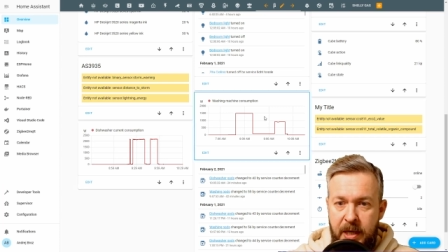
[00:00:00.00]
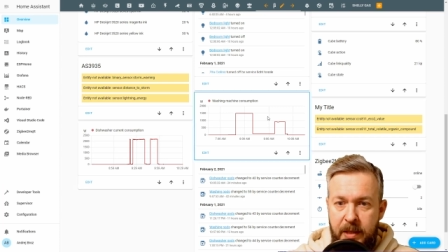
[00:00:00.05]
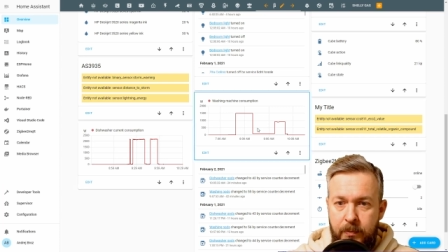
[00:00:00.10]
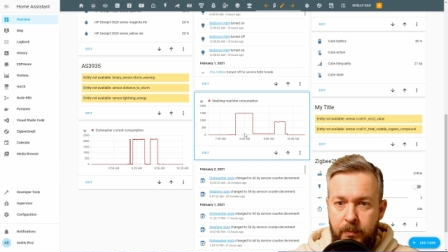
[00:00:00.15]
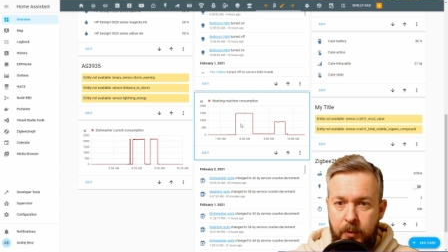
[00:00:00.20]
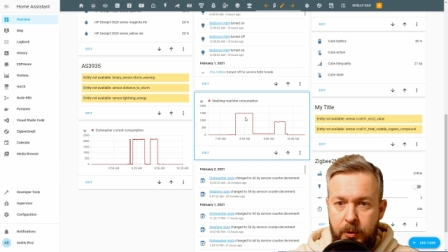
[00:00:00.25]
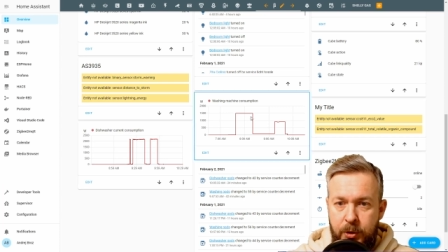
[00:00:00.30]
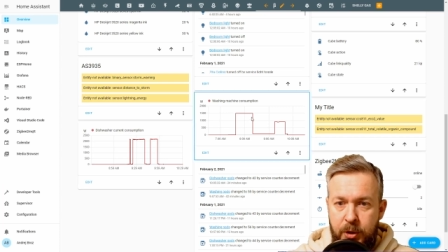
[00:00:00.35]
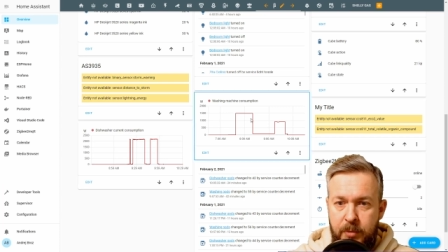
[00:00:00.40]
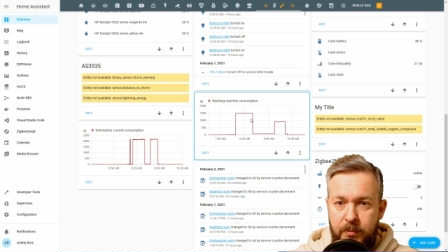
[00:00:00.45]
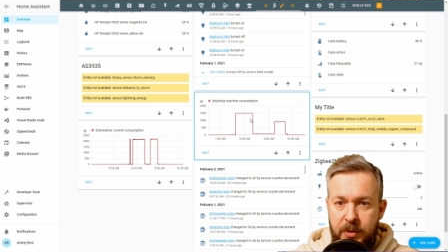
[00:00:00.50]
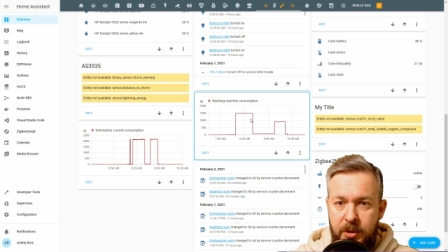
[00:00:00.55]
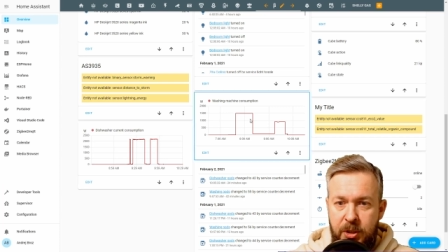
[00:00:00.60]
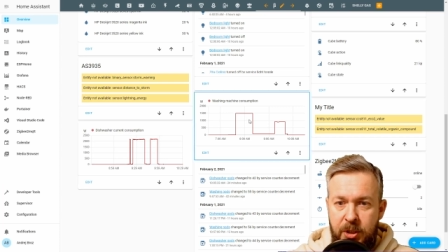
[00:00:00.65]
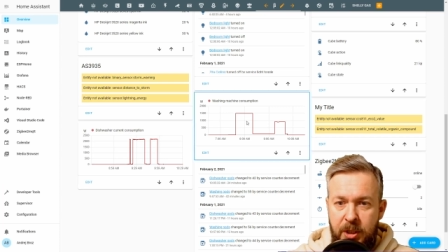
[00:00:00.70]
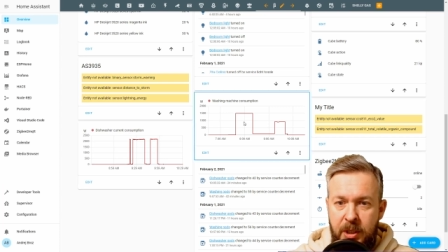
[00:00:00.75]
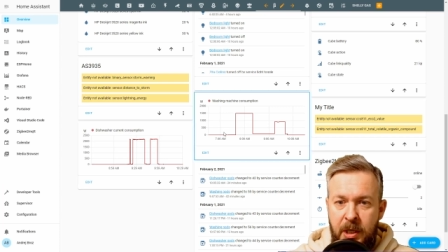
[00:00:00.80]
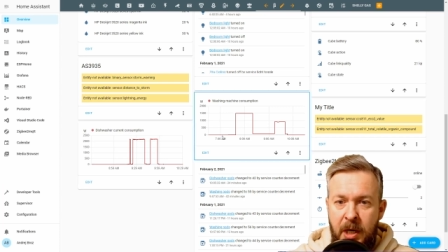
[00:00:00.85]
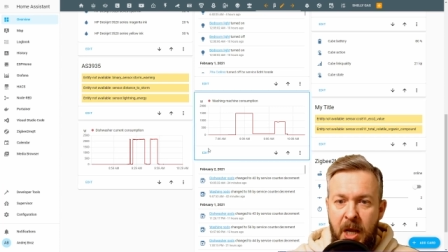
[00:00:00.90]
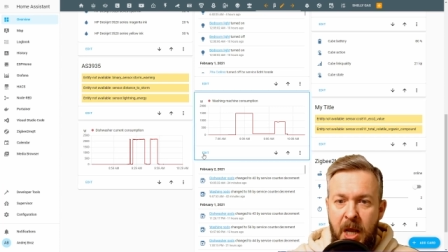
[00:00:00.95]
and washing
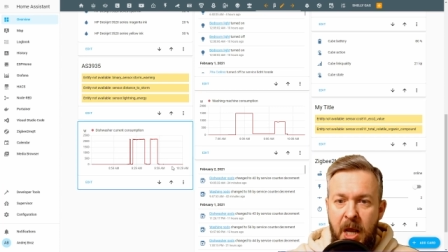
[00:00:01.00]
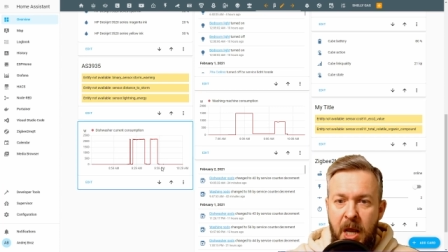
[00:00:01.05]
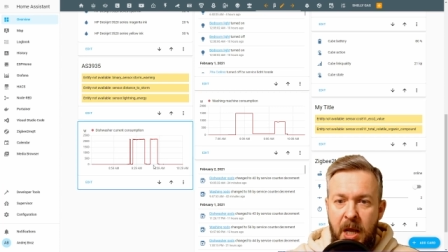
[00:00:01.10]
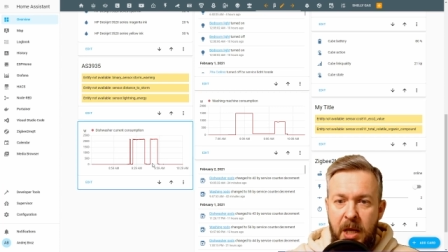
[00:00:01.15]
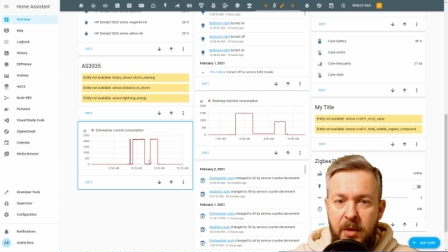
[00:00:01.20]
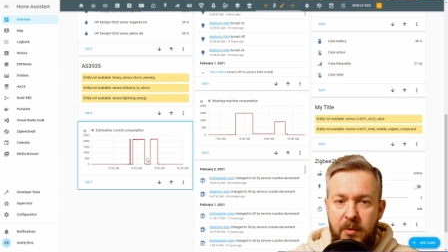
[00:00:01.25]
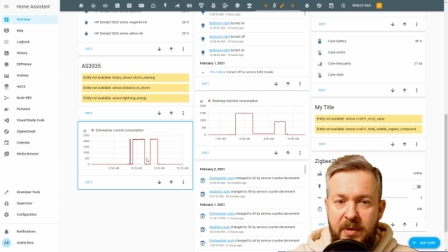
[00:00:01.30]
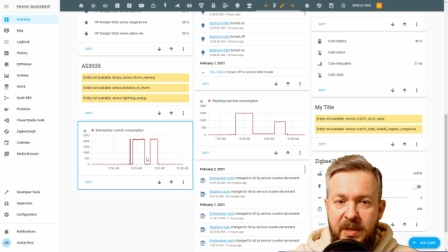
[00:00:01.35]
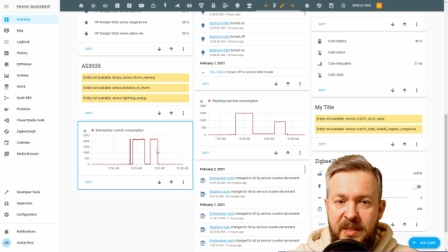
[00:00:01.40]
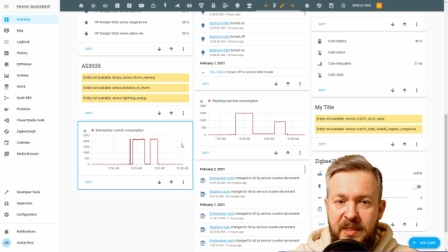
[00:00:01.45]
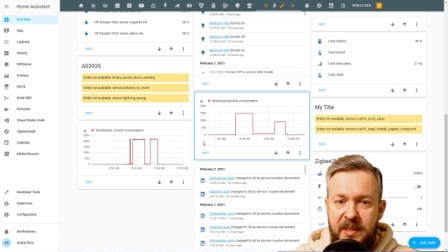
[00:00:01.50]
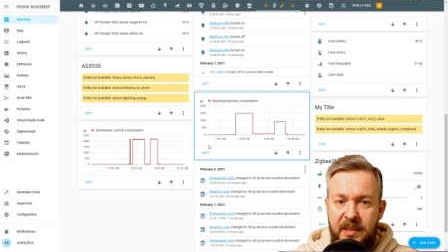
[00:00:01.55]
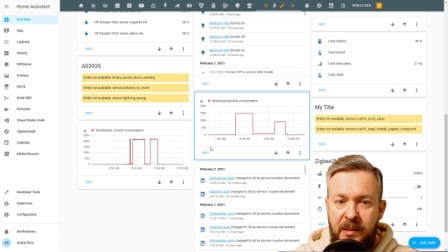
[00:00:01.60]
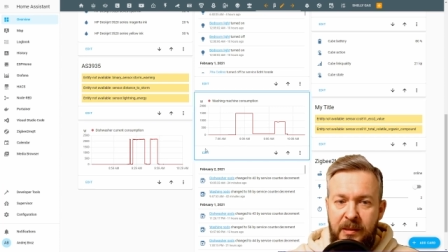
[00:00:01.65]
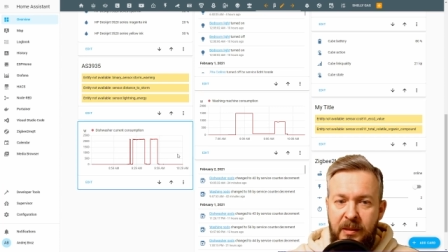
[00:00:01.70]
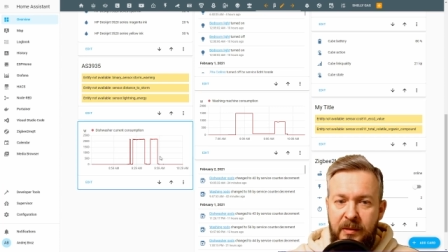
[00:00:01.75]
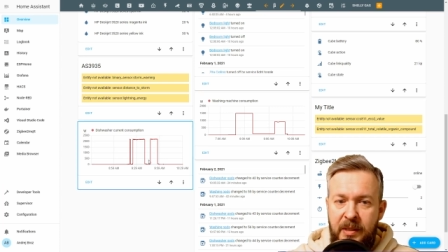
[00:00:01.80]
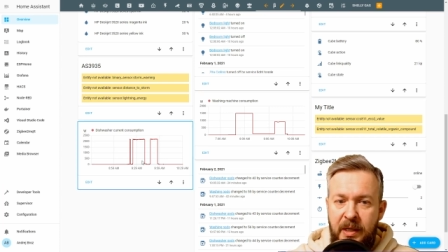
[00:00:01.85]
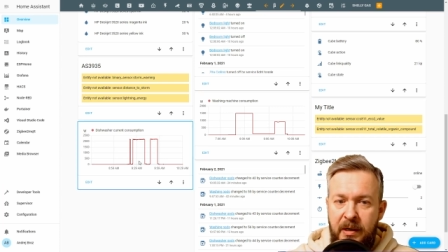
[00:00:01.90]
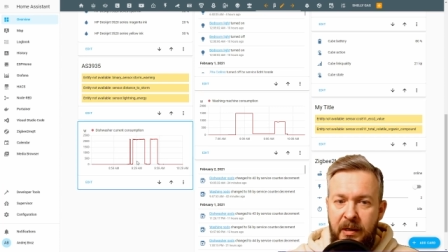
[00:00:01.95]
machine, you can see
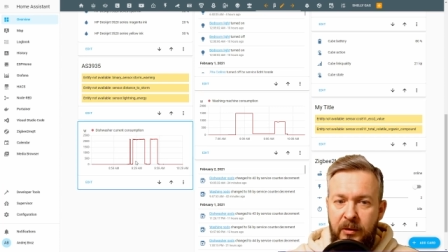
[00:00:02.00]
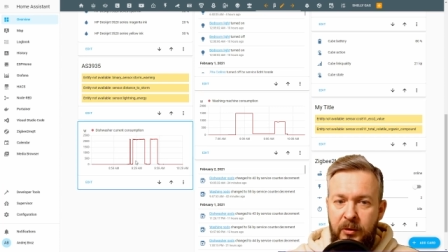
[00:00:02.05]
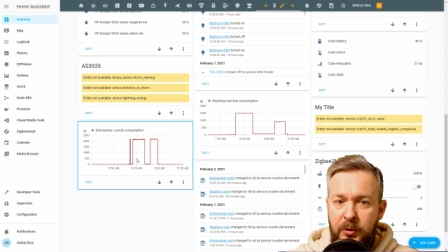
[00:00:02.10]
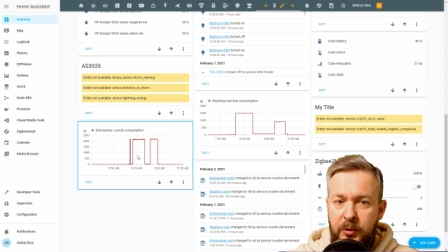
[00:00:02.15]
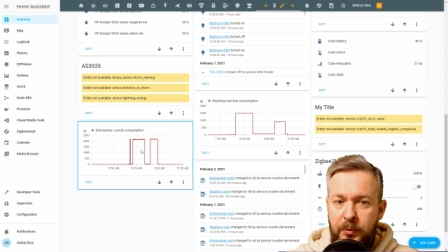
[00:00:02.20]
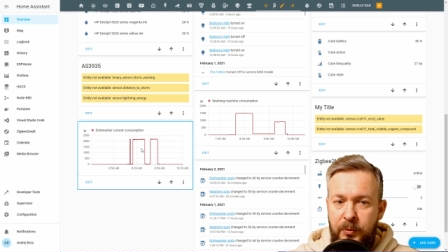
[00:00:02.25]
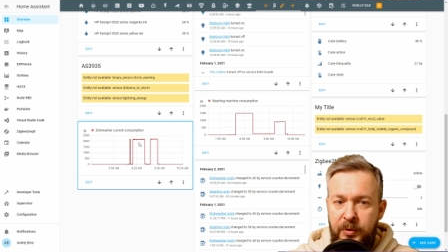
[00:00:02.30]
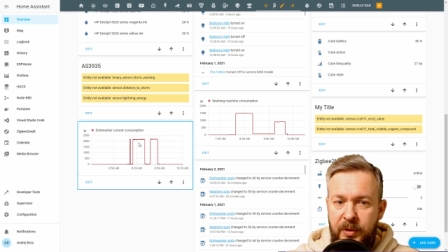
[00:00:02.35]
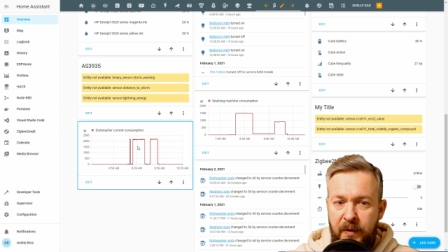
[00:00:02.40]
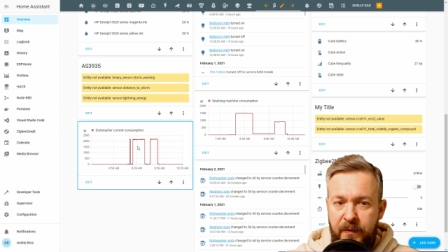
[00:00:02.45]
that there are two